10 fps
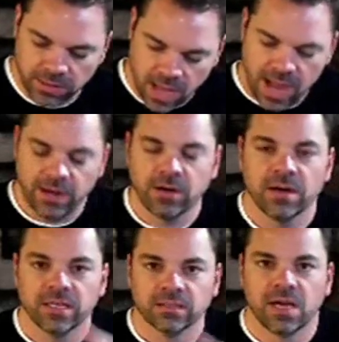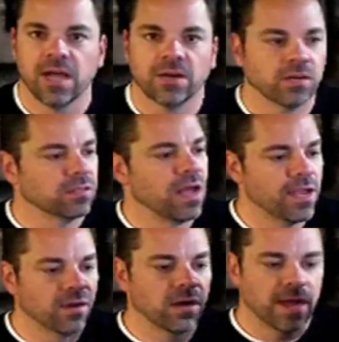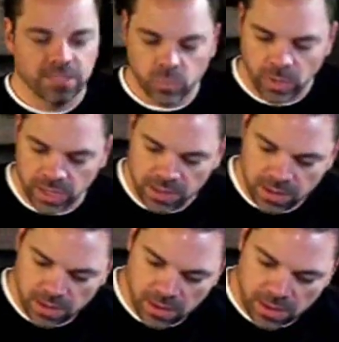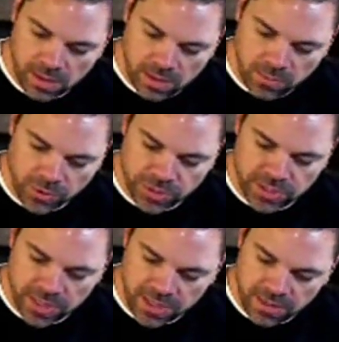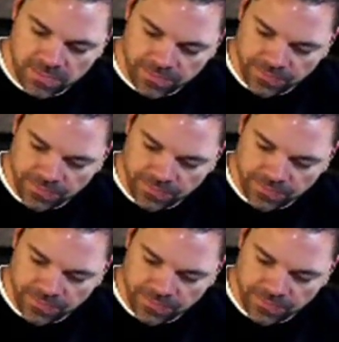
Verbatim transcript: lighter and lighter and lighter as we proceed.